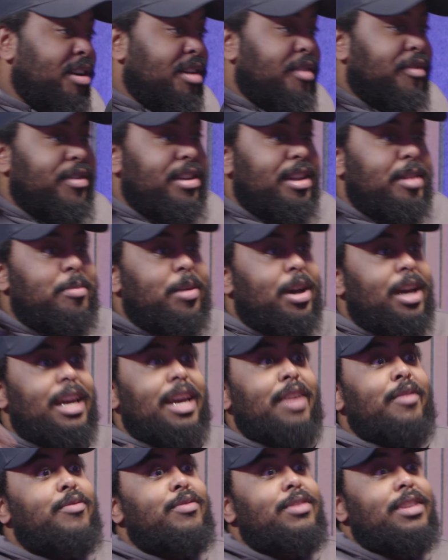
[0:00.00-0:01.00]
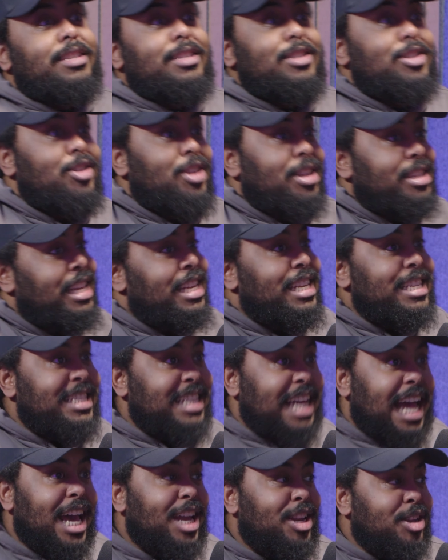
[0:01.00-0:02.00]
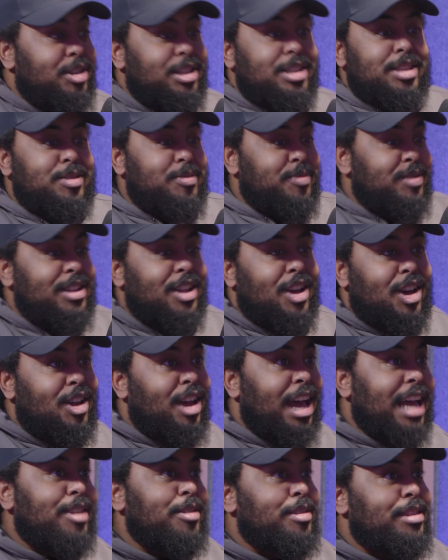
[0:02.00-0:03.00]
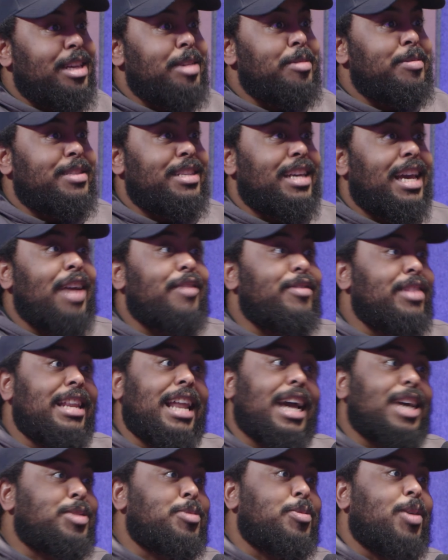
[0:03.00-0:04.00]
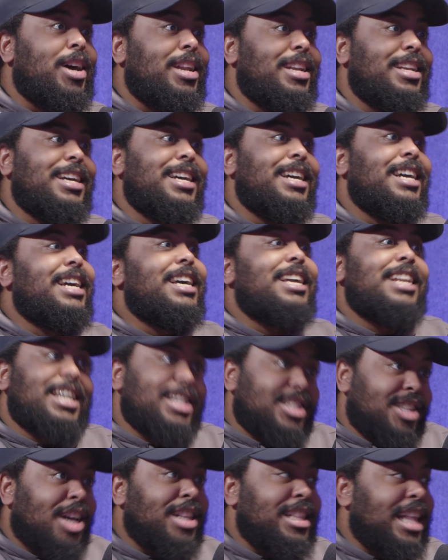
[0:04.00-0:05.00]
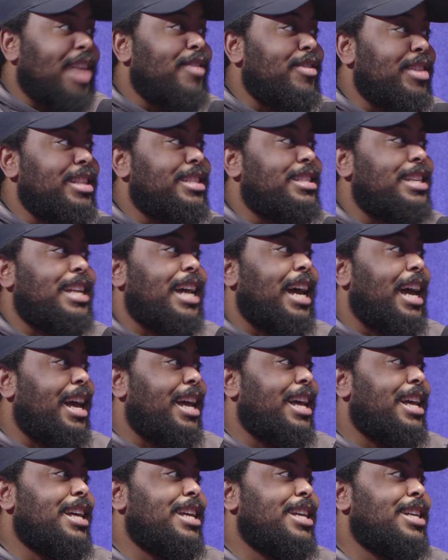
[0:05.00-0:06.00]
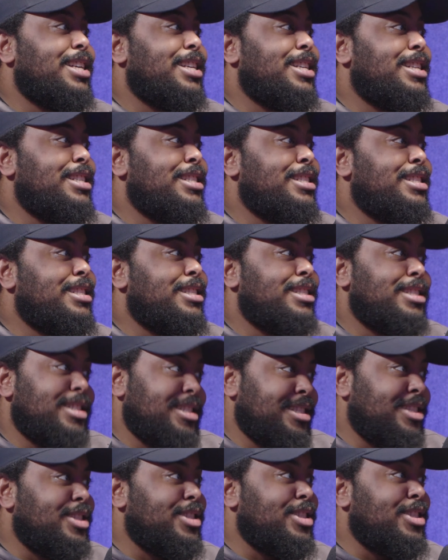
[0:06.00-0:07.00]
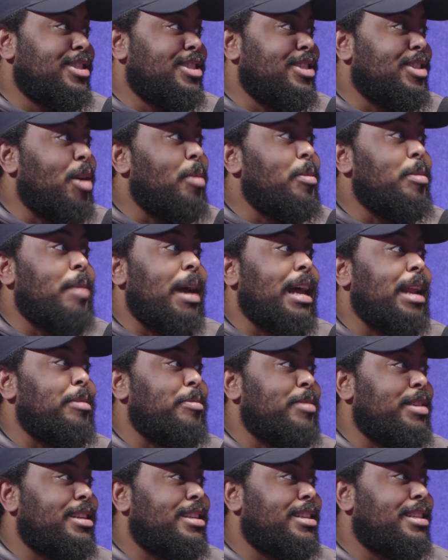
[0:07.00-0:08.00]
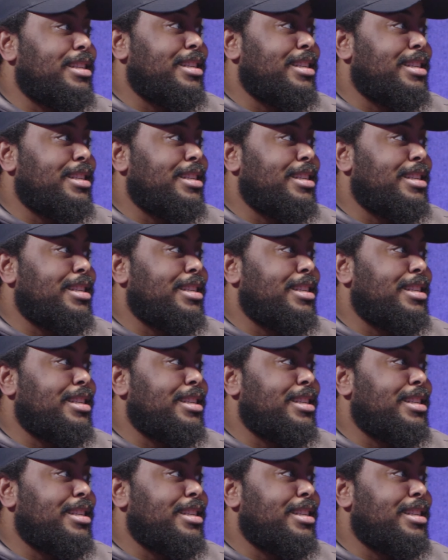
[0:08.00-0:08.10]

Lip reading: enough, innit? But if this, you know what I'm saying, this is adult themes, yeah? If the next one, they start diving into that, don't be mad at me.